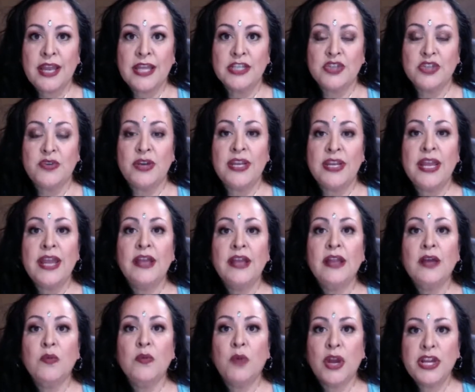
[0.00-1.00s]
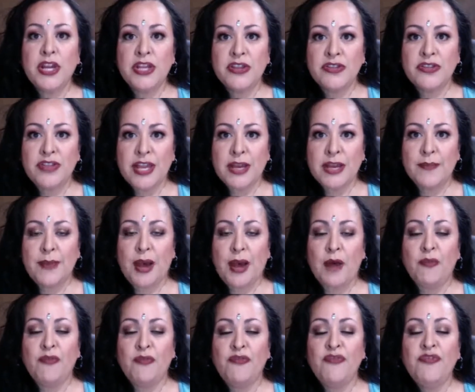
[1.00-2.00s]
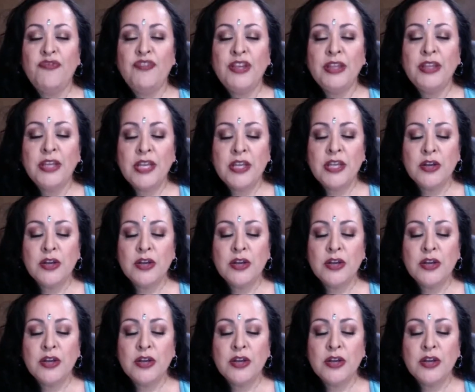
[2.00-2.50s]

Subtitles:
as you inhale, I want you to think about filling